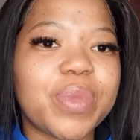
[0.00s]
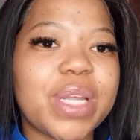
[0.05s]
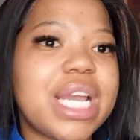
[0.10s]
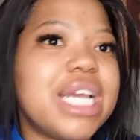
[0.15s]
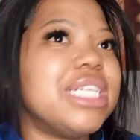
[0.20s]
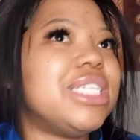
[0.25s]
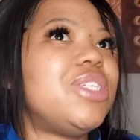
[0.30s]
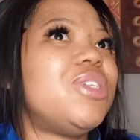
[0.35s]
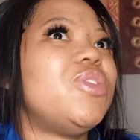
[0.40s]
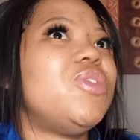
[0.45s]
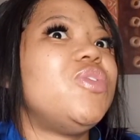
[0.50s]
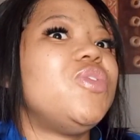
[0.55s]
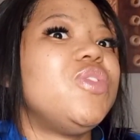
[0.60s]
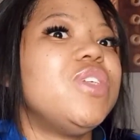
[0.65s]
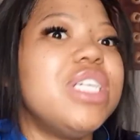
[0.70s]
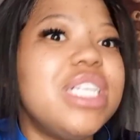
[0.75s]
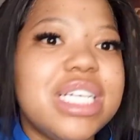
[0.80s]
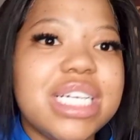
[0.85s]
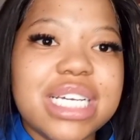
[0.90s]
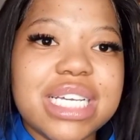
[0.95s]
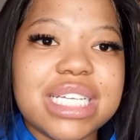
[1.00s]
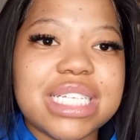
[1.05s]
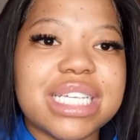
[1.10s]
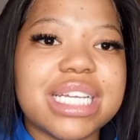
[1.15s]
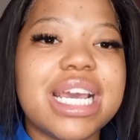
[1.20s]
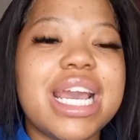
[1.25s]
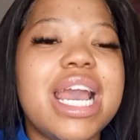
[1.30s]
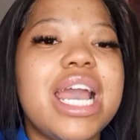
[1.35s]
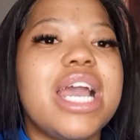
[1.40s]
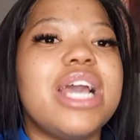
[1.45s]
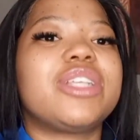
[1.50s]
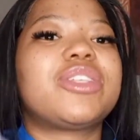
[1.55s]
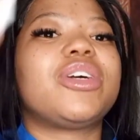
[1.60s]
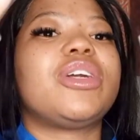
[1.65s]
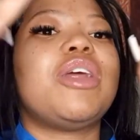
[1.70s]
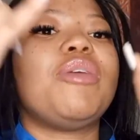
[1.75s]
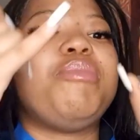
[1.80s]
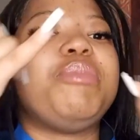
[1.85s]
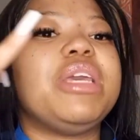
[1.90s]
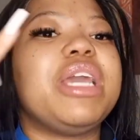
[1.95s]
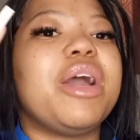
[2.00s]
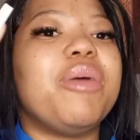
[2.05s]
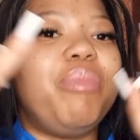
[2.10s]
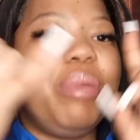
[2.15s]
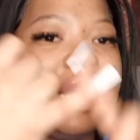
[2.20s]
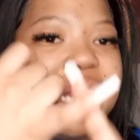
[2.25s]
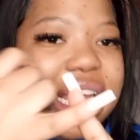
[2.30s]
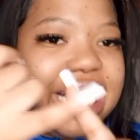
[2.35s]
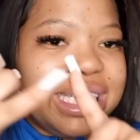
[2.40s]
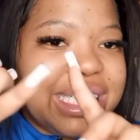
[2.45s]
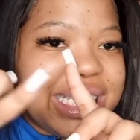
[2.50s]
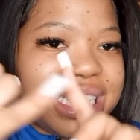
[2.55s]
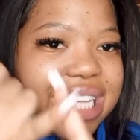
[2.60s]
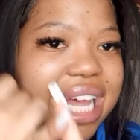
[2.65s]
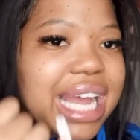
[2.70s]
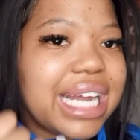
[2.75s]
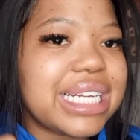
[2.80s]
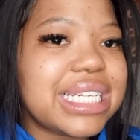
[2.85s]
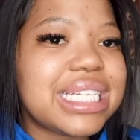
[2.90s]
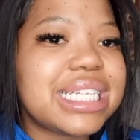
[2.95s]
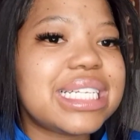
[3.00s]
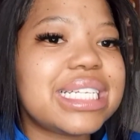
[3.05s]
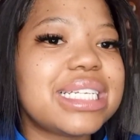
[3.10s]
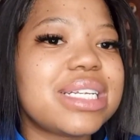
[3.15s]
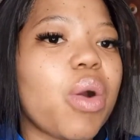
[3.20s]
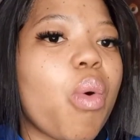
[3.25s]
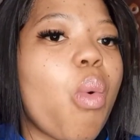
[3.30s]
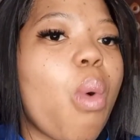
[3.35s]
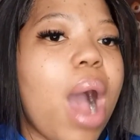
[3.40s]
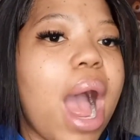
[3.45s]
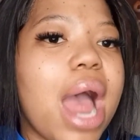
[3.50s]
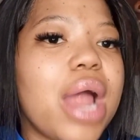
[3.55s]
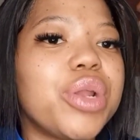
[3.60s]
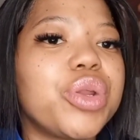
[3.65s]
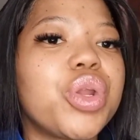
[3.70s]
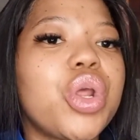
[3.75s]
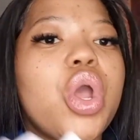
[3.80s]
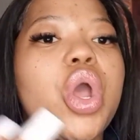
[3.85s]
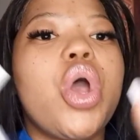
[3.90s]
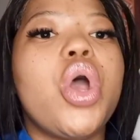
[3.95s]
It's really easy. It's gonna be a plain set one.